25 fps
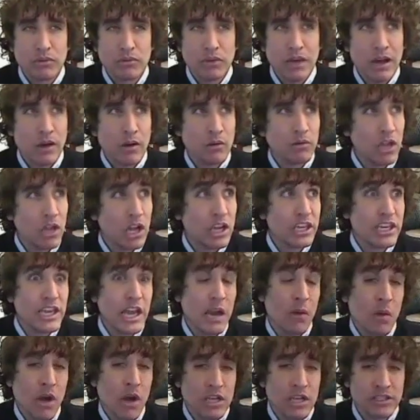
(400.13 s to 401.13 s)
how lucky
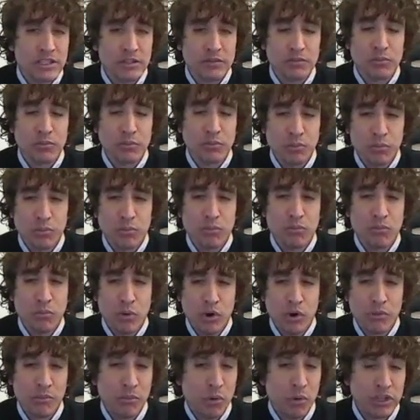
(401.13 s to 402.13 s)
I was, and
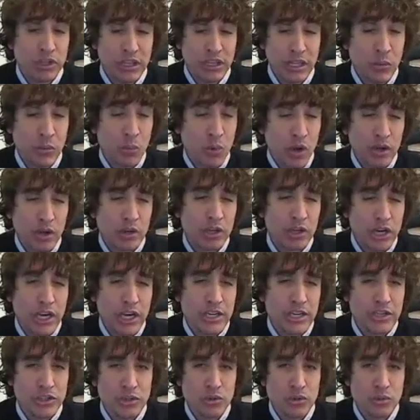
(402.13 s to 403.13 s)
more importantly, like, what could I
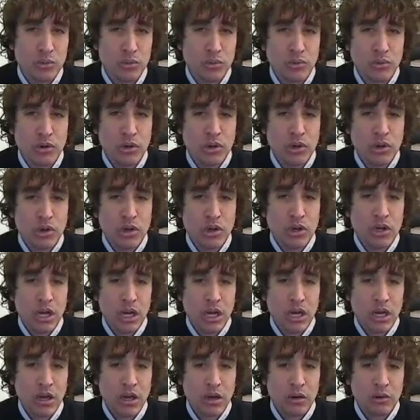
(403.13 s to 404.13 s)
do
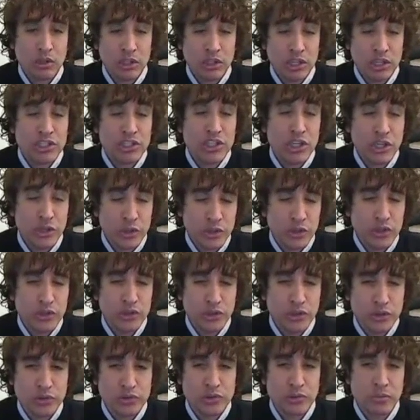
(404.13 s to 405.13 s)
or continue to
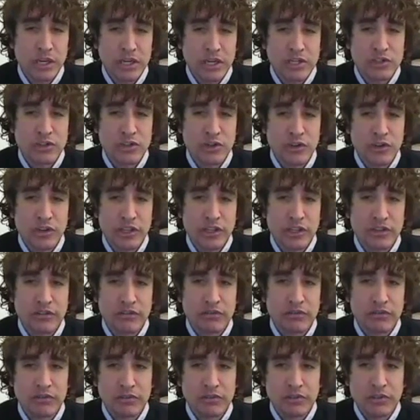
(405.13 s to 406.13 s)
do to make sure
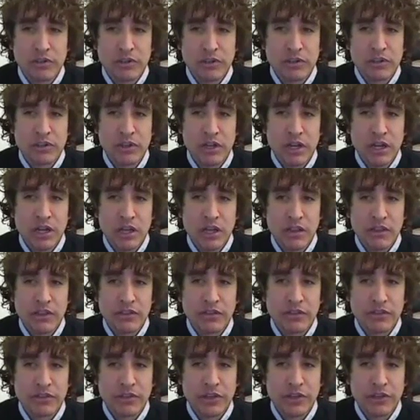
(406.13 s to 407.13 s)

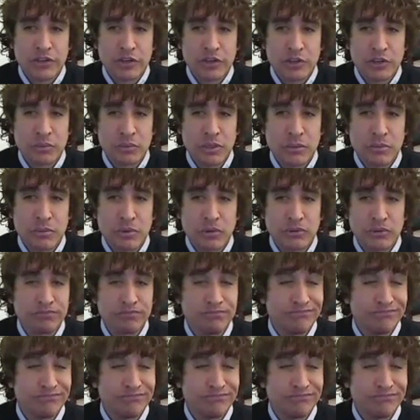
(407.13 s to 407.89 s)
that those people